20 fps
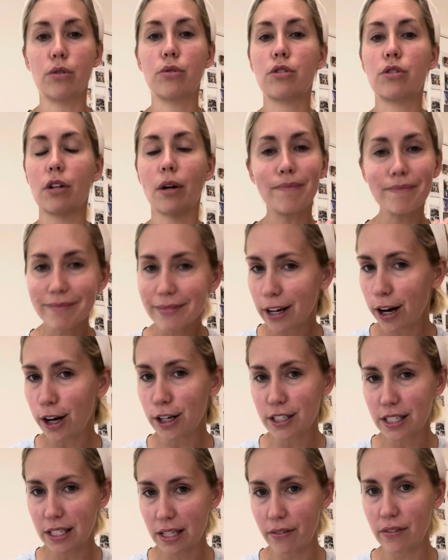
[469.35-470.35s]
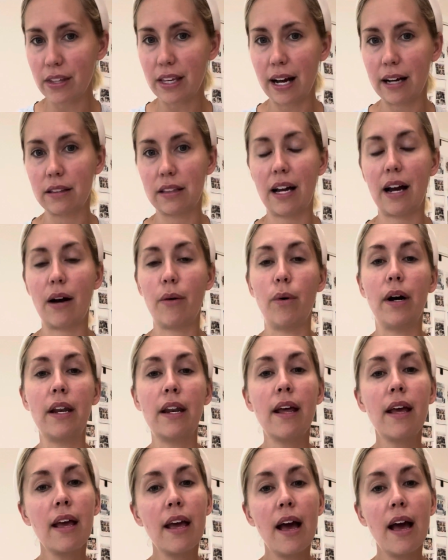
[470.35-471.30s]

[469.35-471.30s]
So hard to even count that one.